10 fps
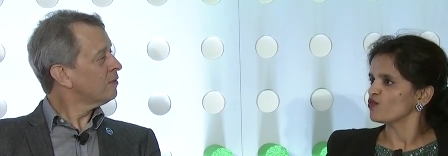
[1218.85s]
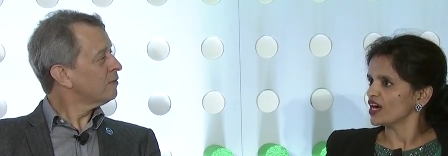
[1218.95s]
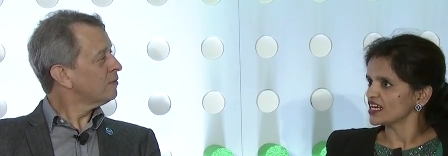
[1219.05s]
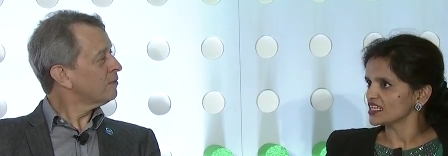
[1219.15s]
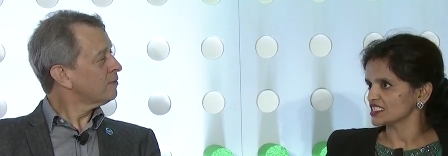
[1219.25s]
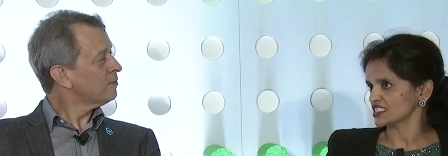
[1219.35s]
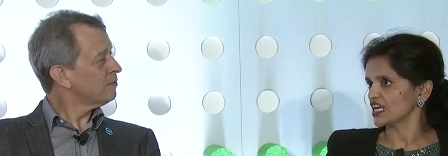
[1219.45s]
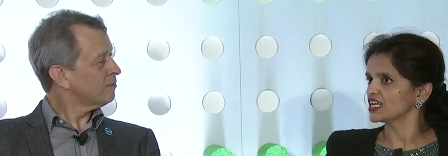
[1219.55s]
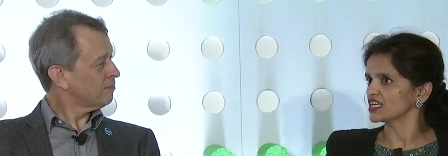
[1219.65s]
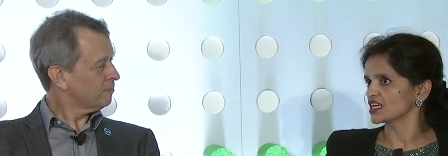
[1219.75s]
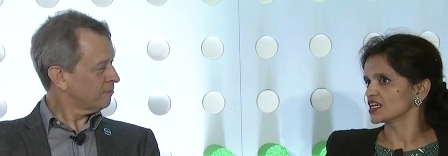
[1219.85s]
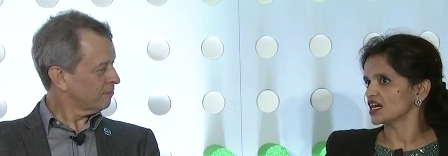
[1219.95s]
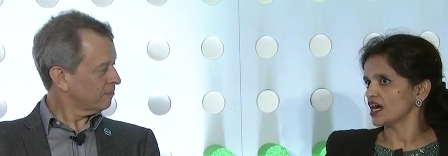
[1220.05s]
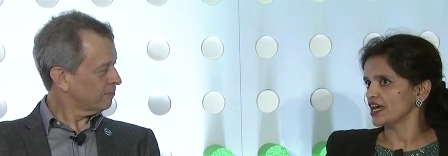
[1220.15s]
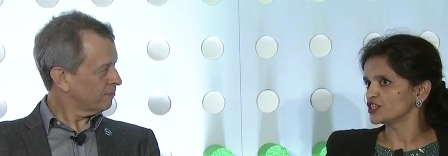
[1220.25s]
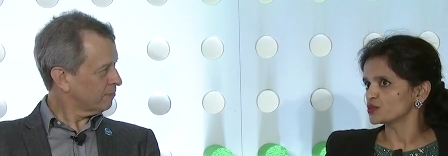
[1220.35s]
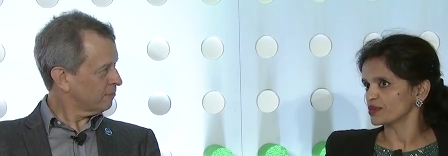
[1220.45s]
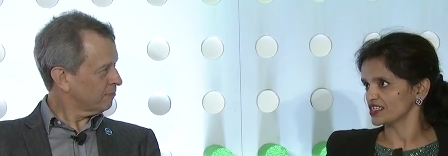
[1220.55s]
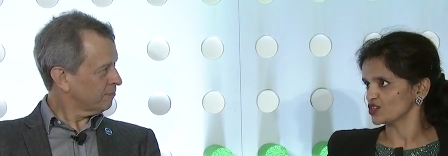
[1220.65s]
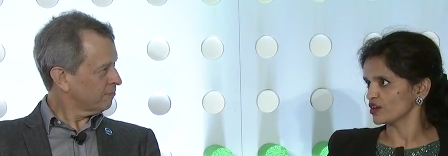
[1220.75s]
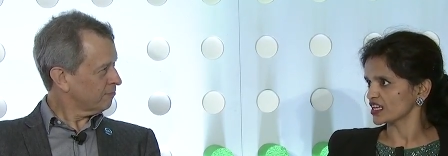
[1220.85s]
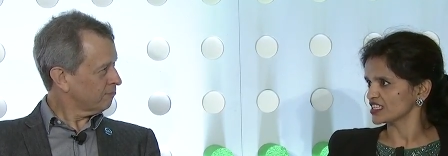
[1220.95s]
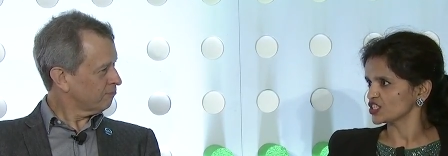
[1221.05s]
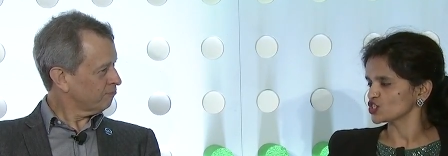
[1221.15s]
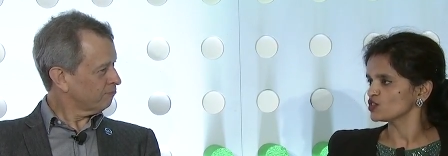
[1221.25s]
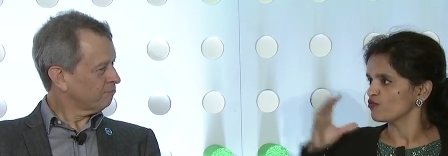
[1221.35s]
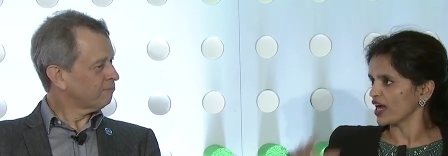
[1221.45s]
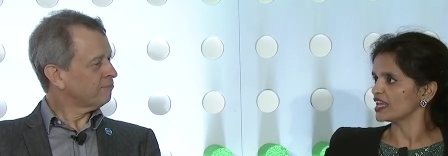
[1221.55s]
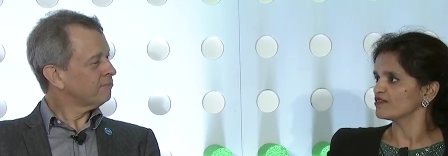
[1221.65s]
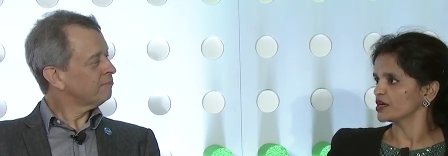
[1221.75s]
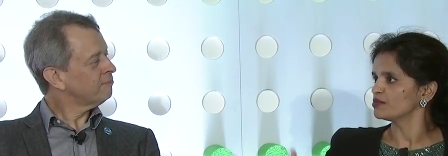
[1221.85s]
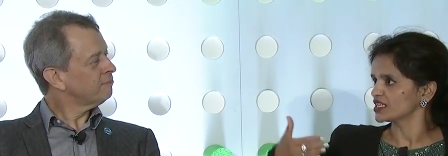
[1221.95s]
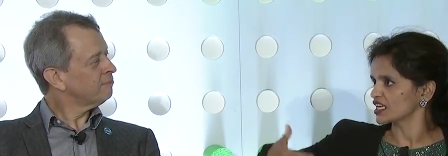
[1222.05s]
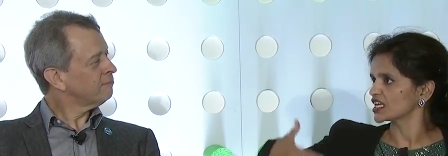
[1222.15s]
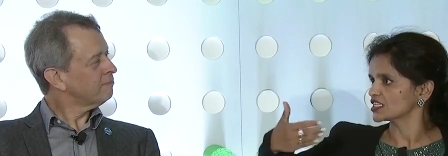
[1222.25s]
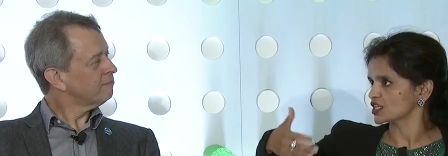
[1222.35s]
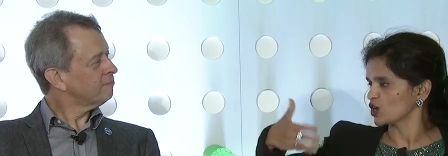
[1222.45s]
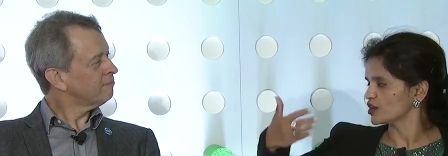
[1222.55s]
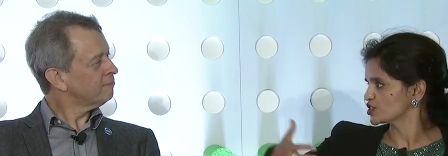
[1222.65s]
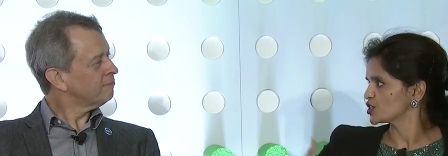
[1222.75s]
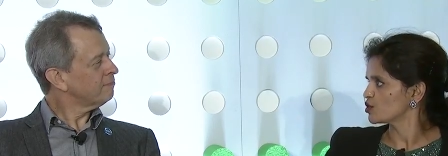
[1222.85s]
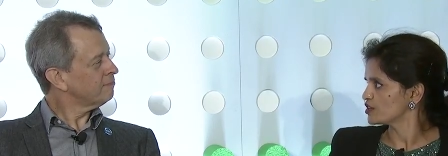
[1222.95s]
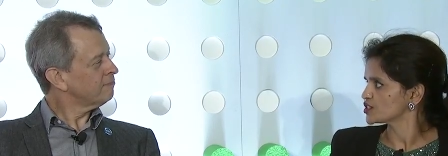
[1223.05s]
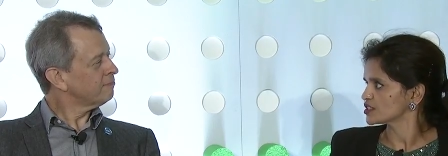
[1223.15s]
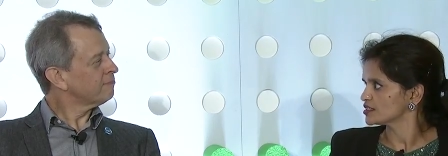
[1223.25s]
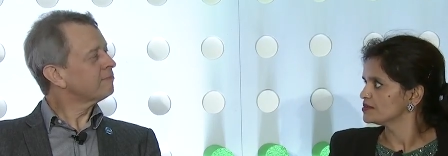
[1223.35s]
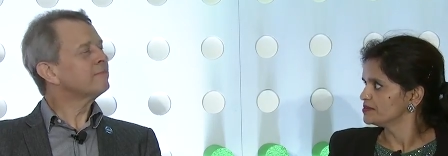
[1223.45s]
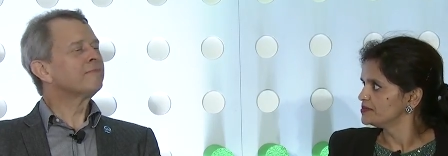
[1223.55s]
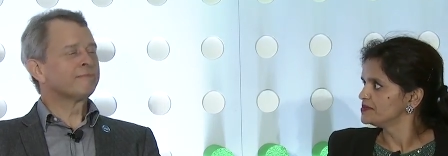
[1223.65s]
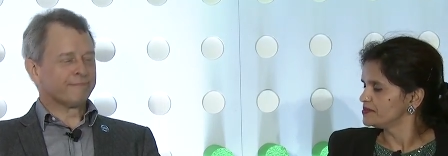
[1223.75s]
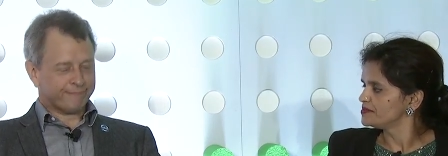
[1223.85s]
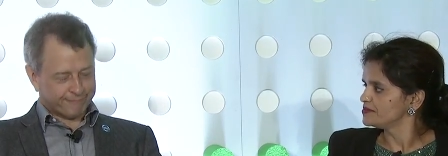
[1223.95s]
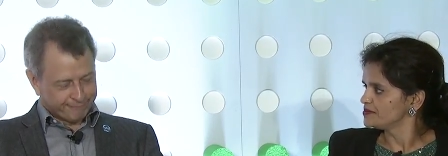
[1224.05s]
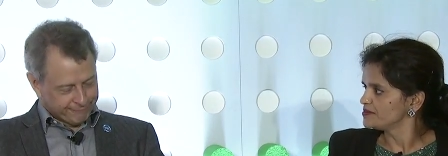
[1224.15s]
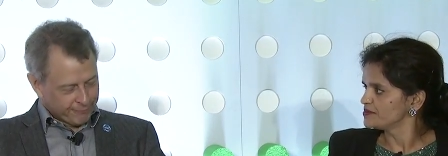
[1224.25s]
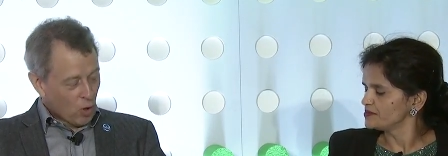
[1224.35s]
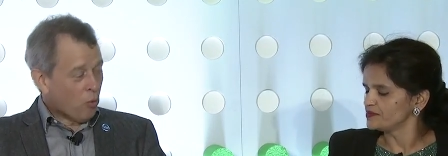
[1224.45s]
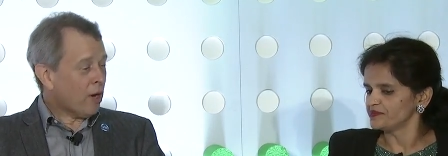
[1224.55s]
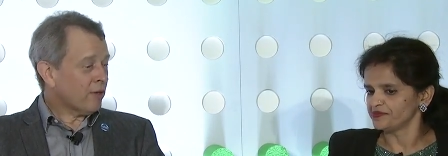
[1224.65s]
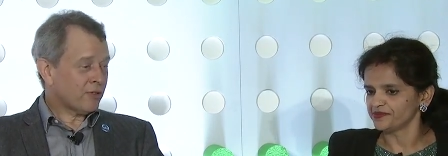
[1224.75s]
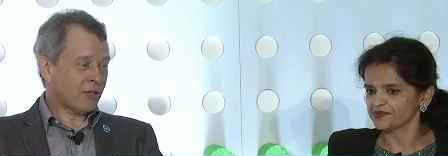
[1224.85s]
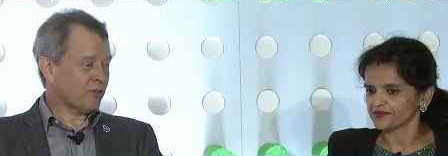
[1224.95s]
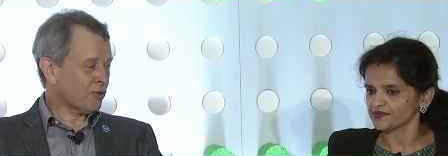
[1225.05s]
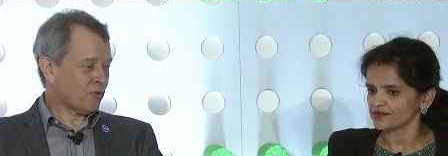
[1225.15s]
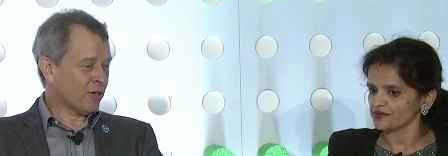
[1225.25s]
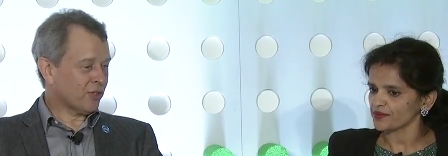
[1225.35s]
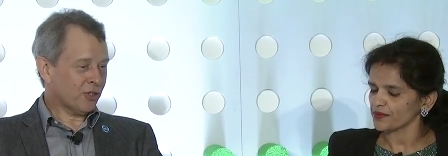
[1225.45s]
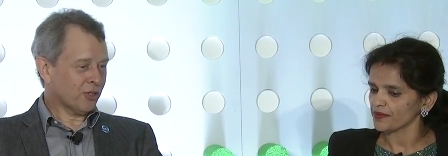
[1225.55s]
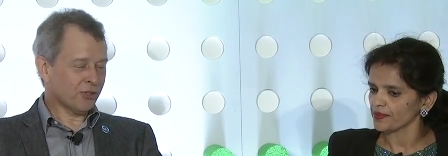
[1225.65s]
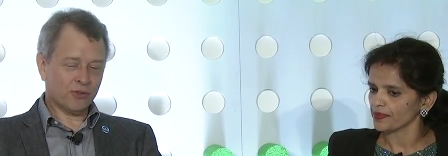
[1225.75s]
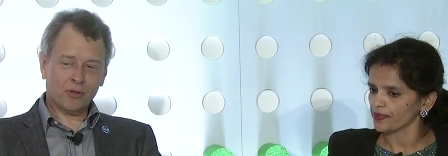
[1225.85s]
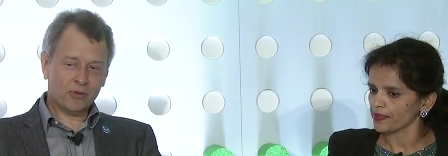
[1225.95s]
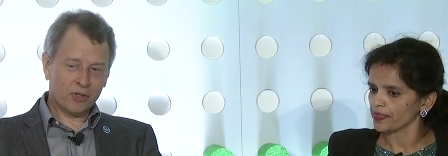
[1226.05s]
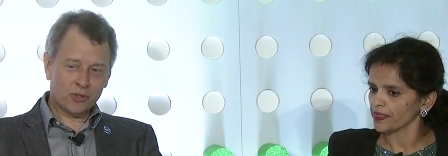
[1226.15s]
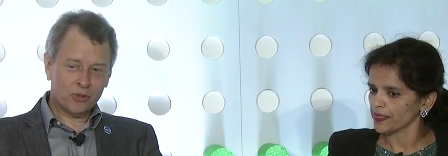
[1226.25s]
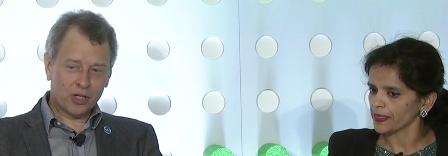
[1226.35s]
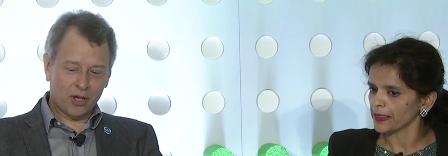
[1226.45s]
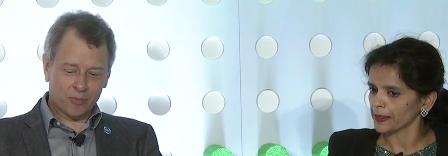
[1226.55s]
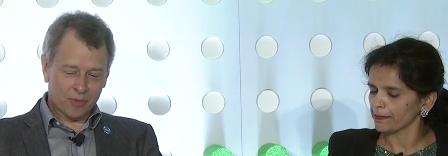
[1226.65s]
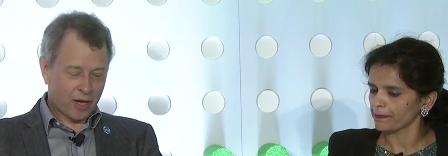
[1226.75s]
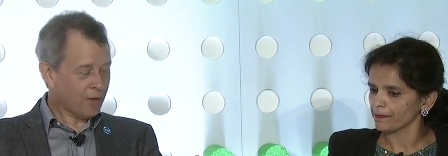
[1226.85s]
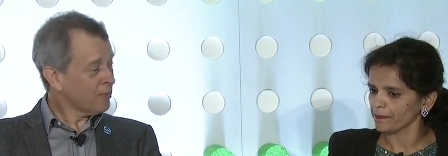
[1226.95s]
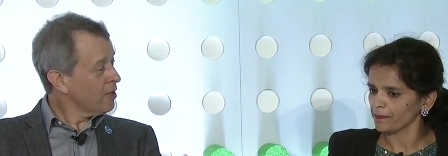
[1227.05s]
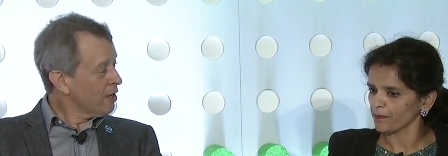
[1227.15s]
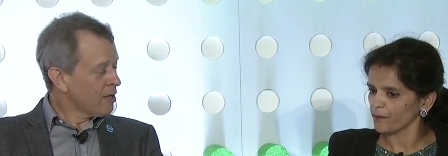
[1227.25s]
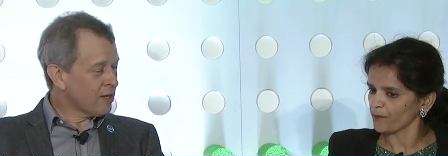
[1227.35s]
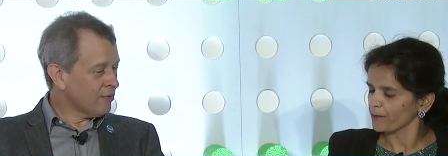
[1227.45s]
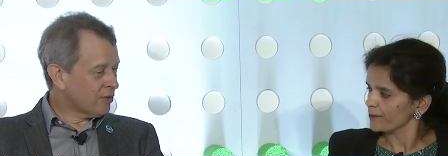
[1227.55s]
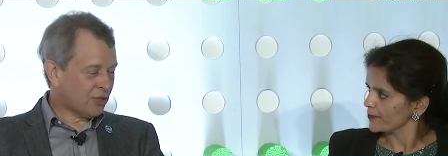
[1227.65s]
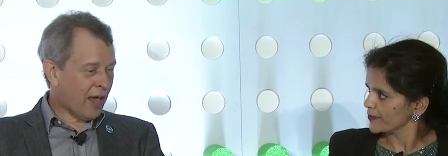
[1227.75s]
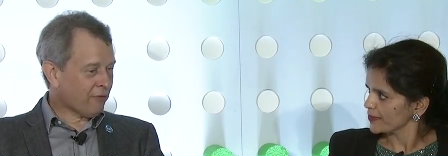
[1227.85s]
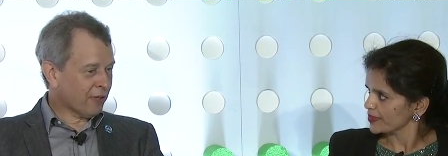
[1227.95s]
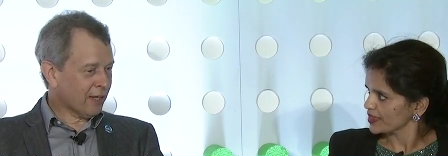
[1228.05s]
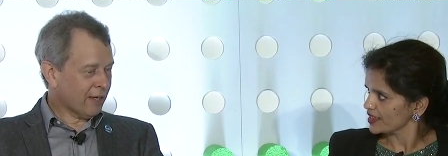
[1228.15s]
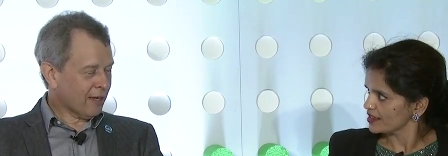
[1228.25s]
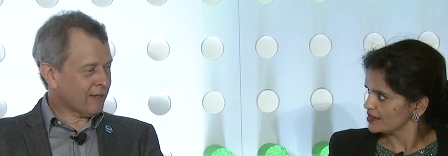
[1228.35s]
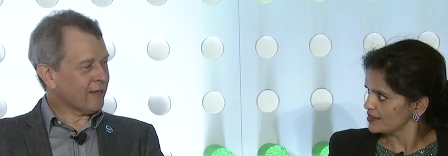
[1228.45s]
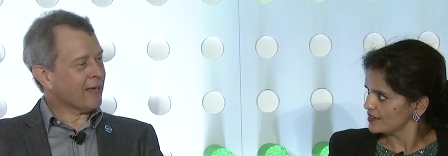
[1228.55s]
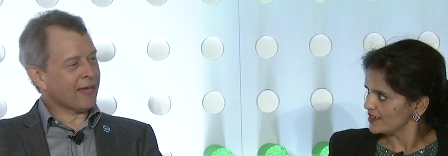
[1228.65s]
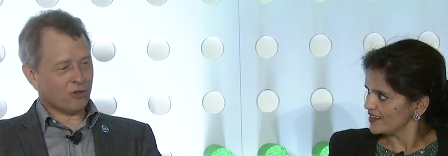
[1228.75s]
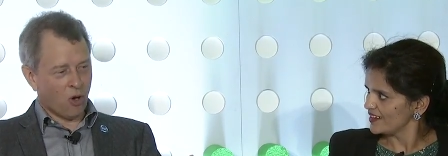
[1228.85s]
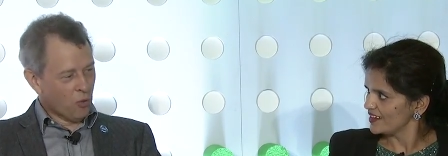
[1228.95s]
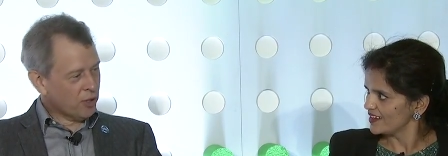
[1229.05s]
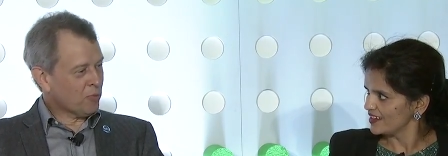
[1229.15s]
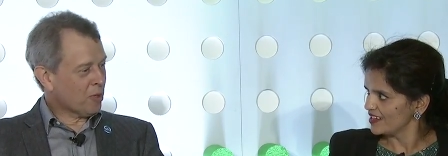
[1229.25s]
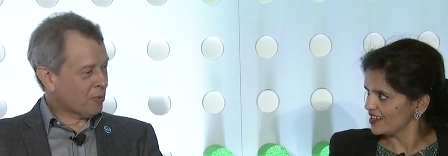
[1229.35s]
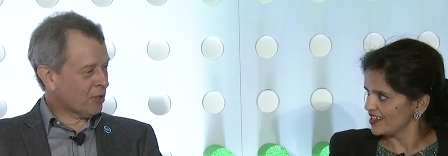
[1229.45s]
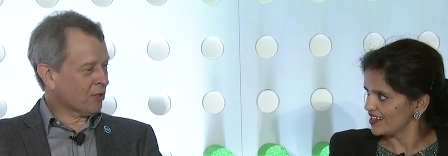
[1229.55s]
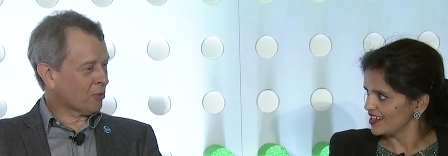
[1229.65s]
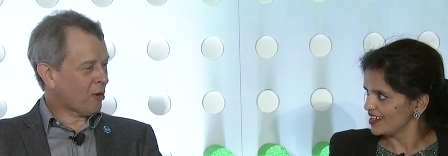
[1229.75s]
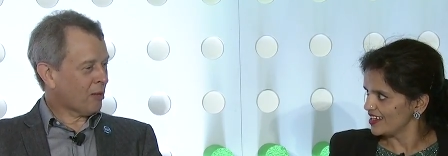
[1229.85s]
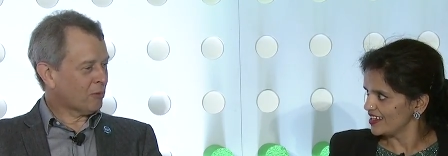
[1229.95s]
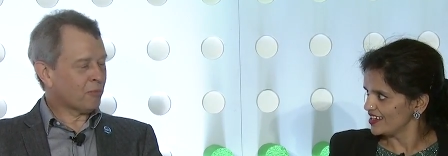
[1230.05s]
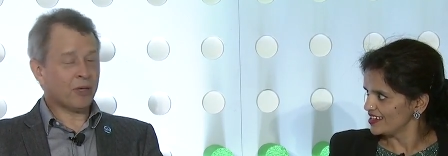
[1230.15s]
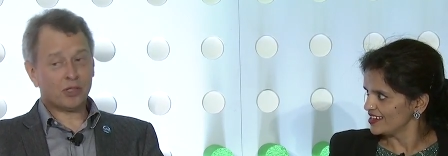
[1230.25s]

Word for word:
Speaker 1: of understanding enterprise organizations while we are bringing in technology innovation.
Speaker 2: Well, it says transitions are a, a huge help. Um, staffing has always been a particular problem, but